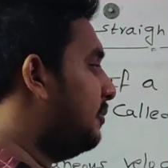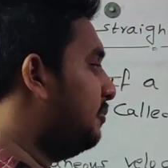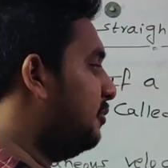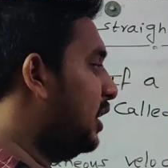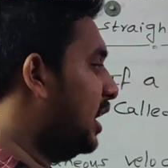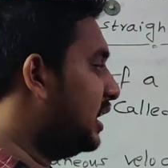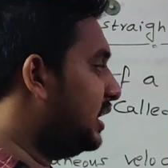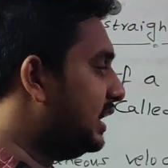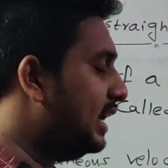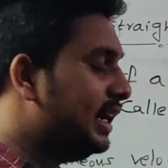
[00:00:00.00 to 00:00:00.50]

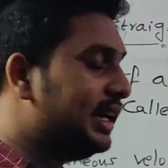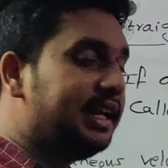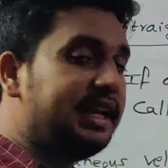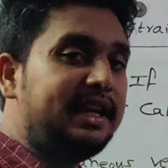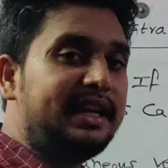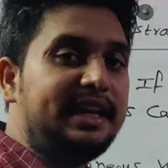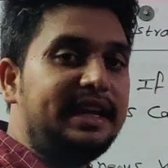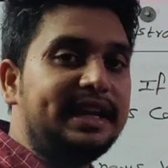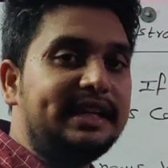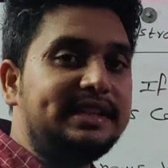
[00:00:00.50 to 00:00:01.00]
we are
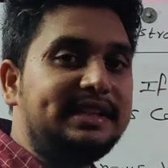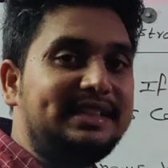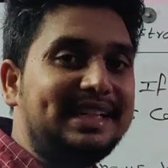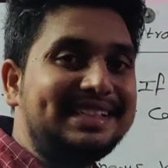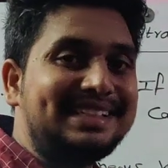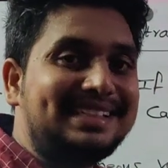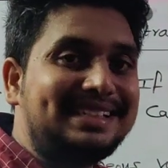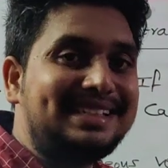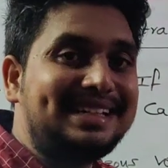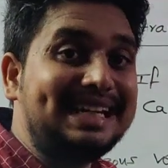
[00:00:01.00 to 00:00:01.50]
taking here
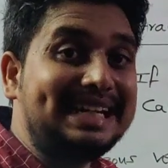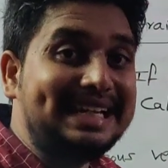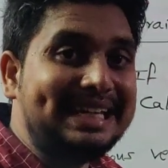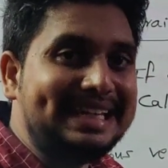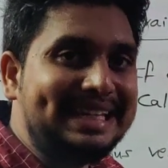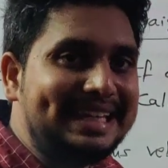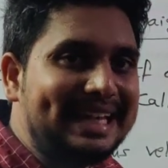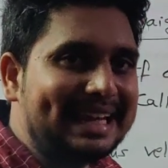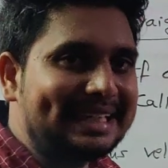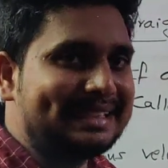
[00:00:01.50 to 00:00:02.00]
just
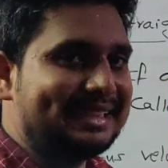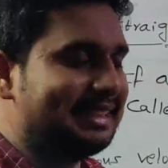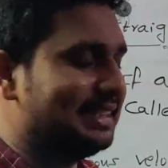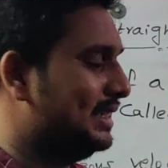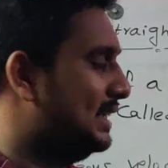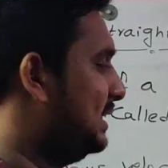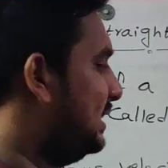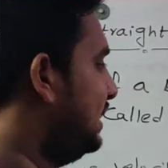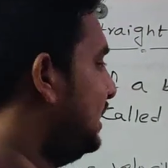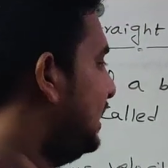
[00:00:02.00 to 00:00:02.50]

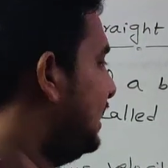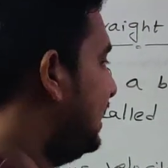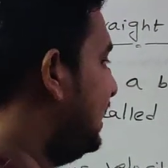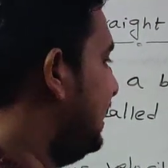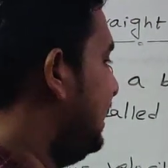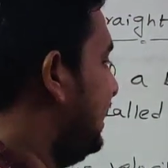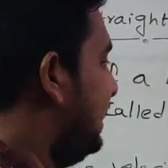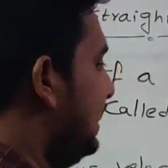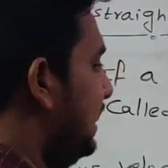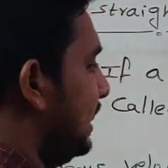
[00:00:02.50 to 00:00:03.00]
dx.
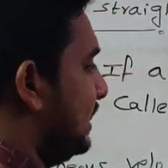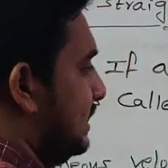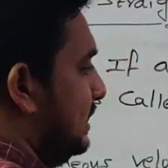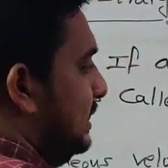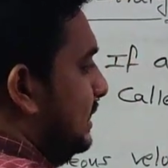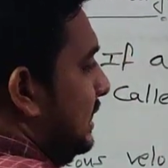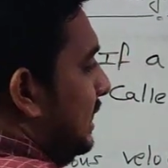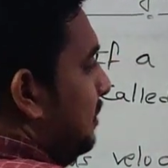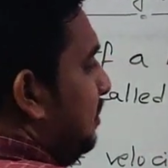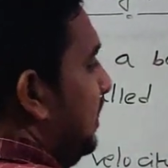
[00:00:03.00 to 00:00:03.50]

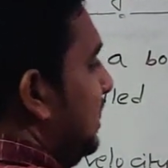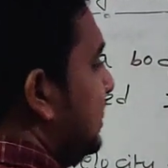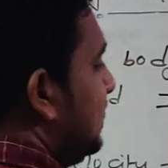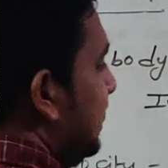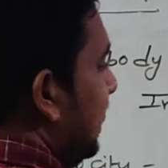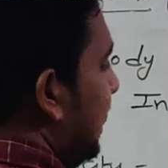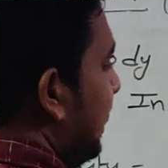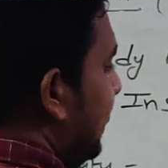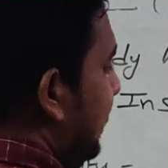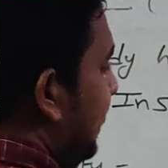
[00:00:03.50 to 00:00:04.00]
Dx, that means here